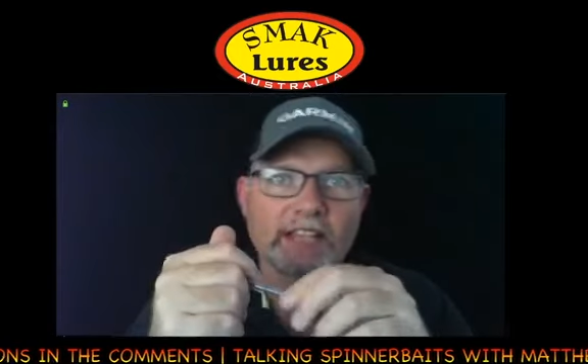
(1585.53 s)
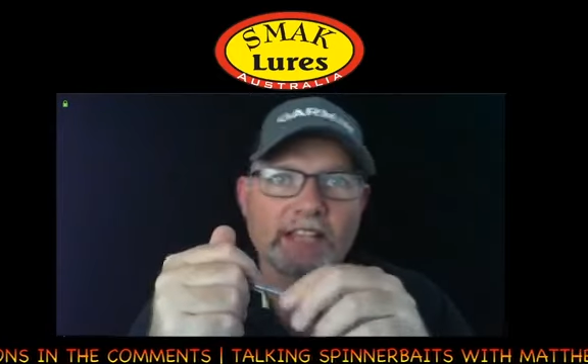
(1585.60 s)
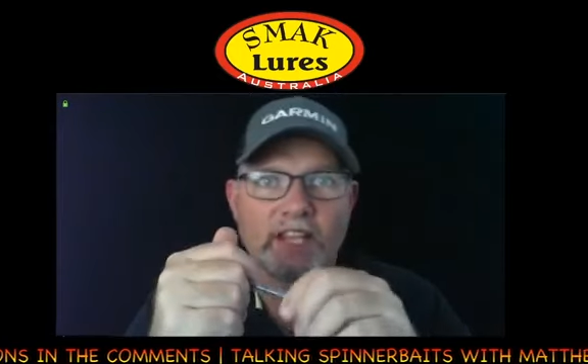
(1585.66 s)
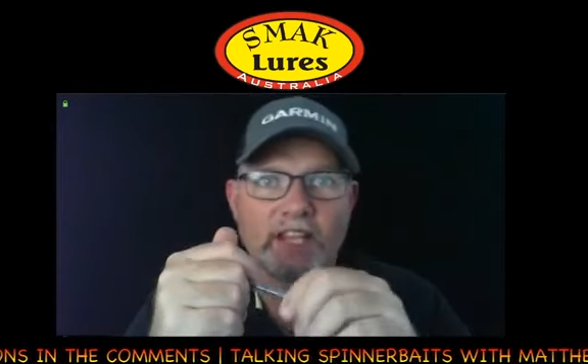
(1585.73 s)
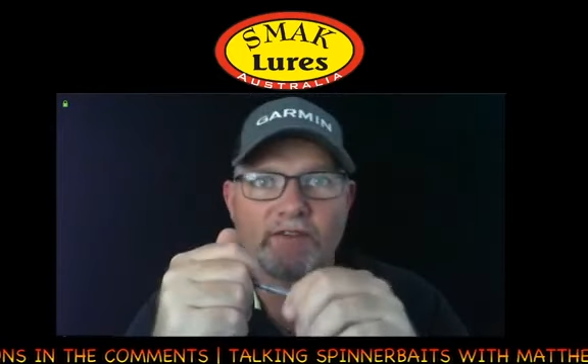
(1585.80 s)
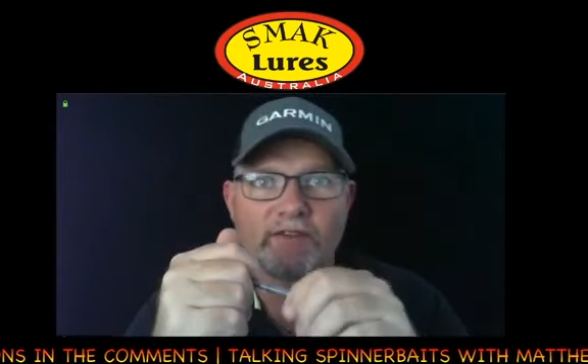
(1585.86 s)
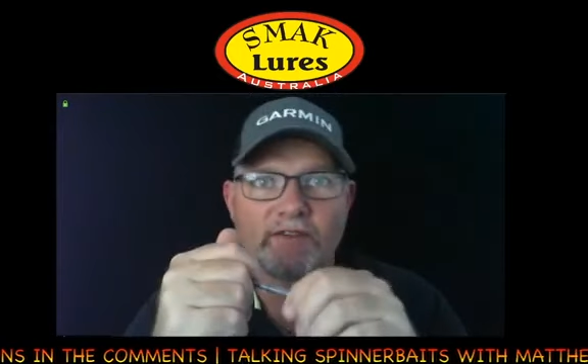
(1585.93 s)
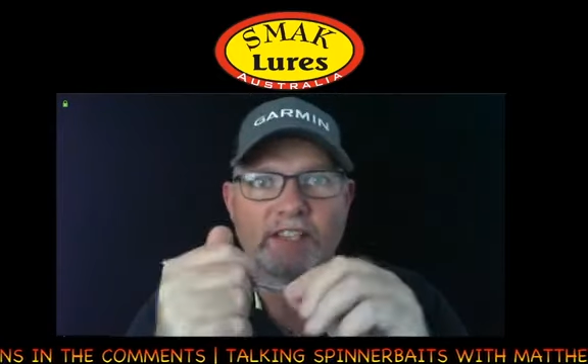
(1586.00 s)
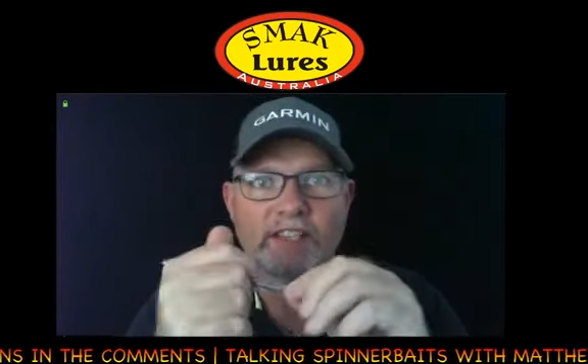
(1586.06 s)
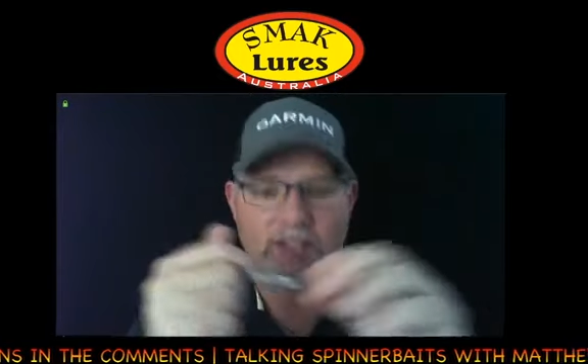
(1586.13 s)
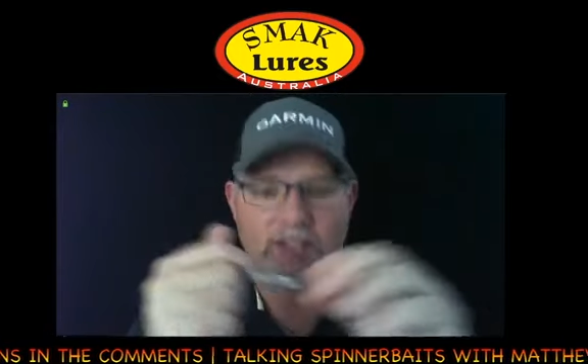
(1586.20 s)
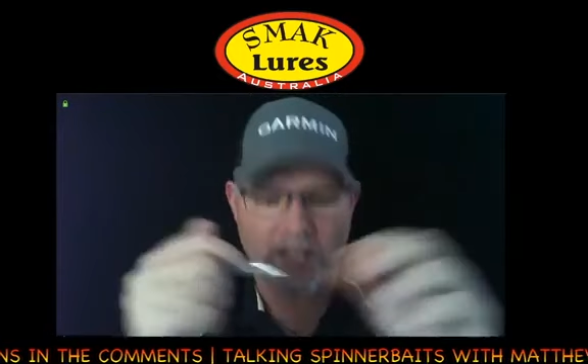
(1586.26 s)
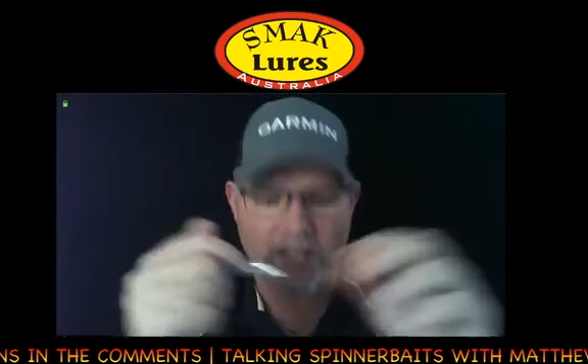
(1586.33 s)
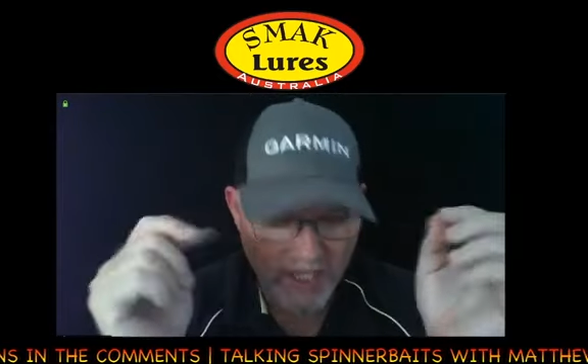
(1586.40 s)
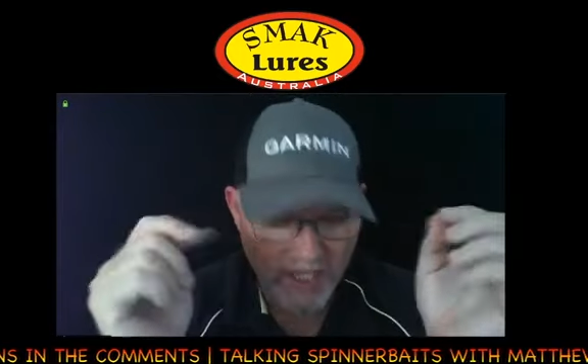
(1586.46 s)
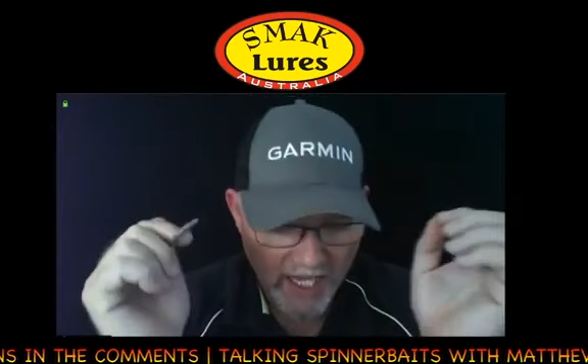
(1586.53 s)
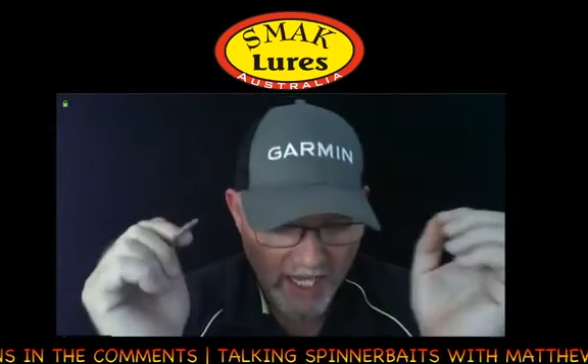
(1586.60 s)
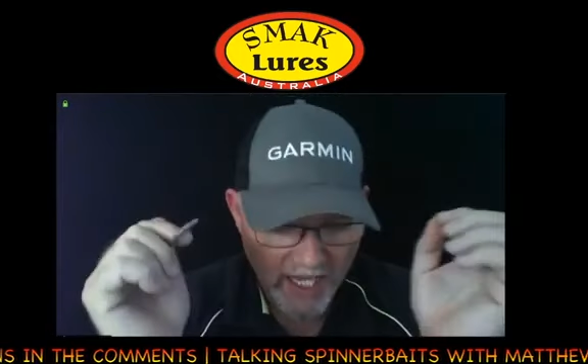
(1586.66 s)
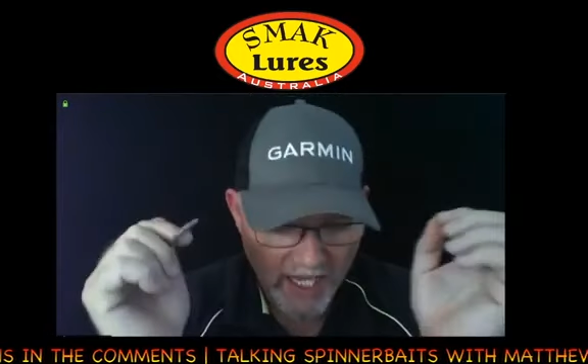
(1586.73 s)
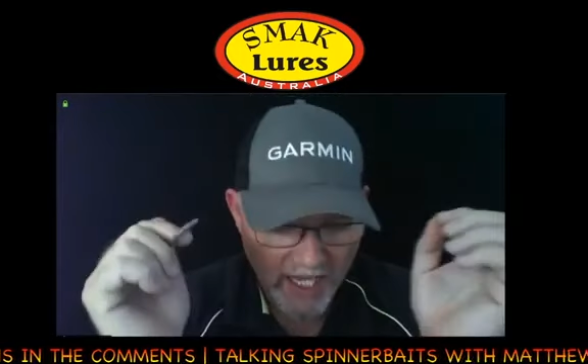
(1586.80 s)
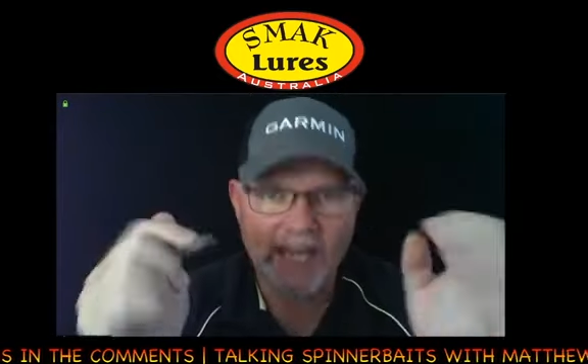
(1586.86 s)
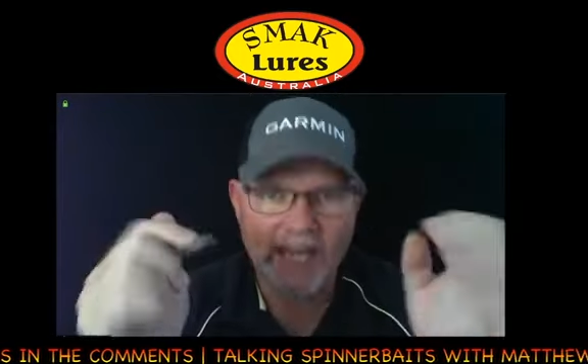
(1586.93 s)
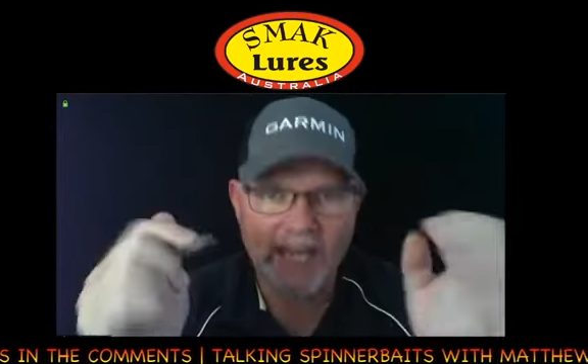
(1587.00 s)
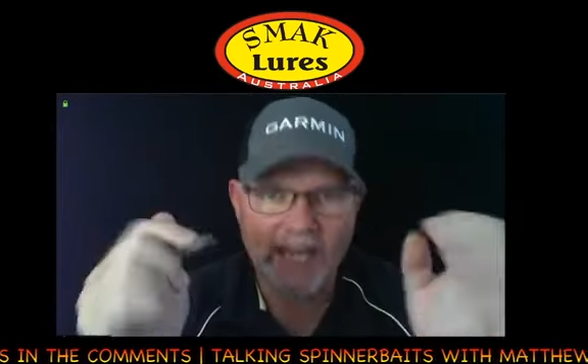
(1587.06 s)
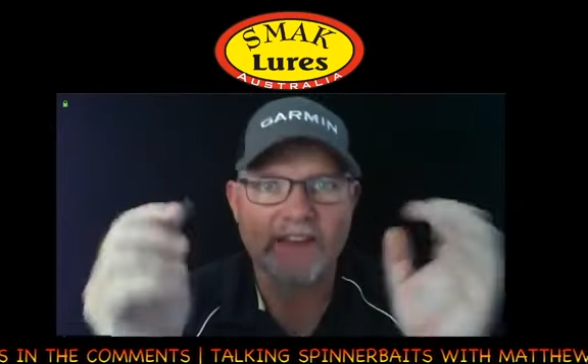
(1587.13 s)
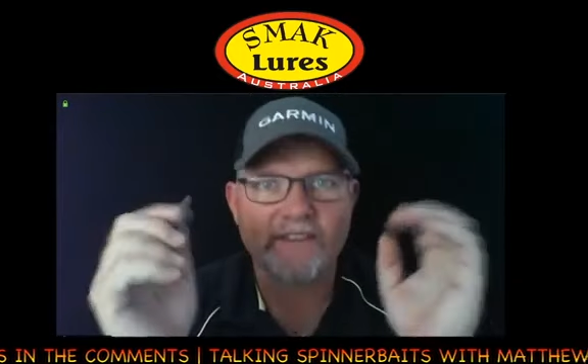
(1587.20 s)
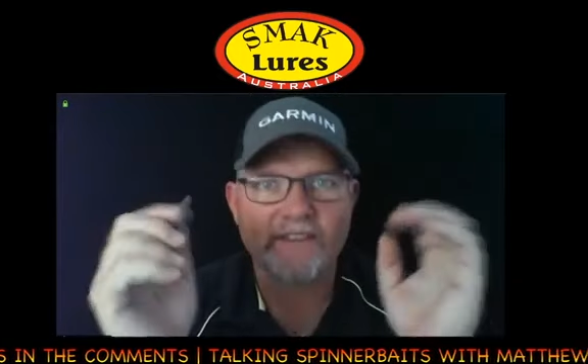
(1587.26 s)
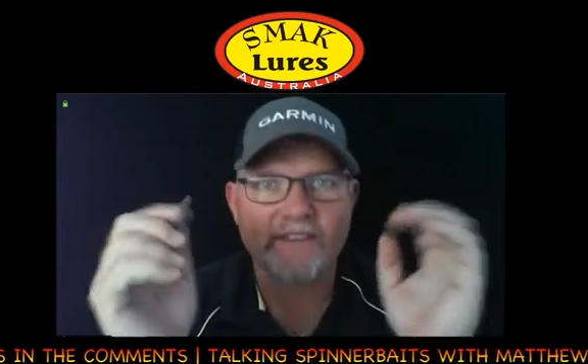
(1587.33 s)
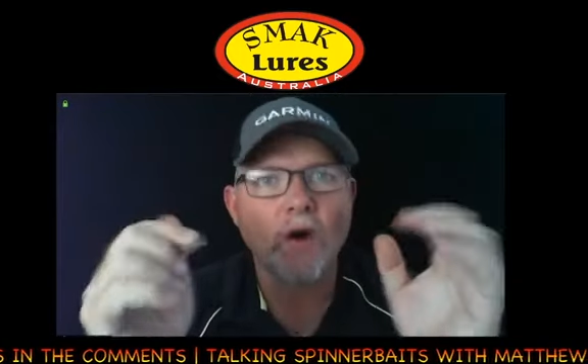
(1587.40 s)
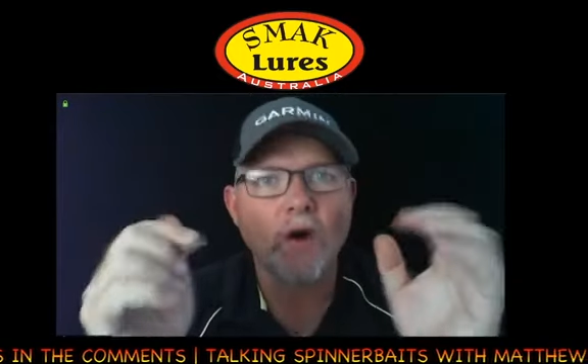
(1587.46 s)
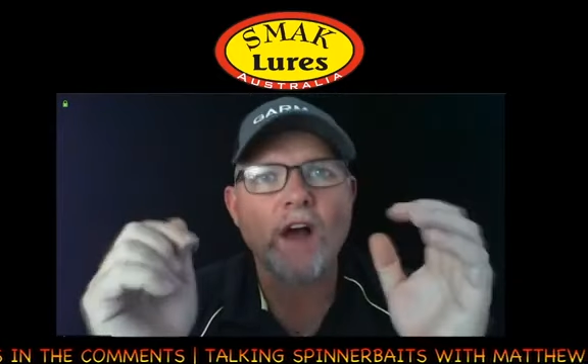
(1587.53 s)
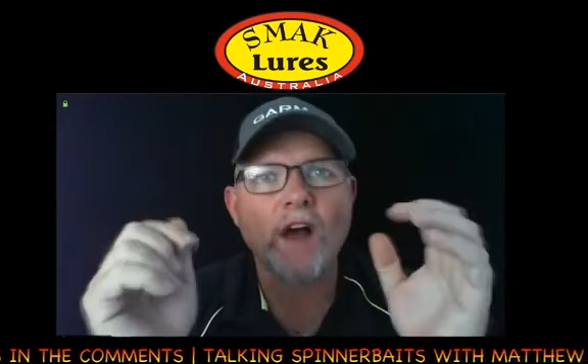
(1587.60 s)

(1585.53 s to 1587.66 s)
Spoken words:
getting a 5/8 spinnerbait,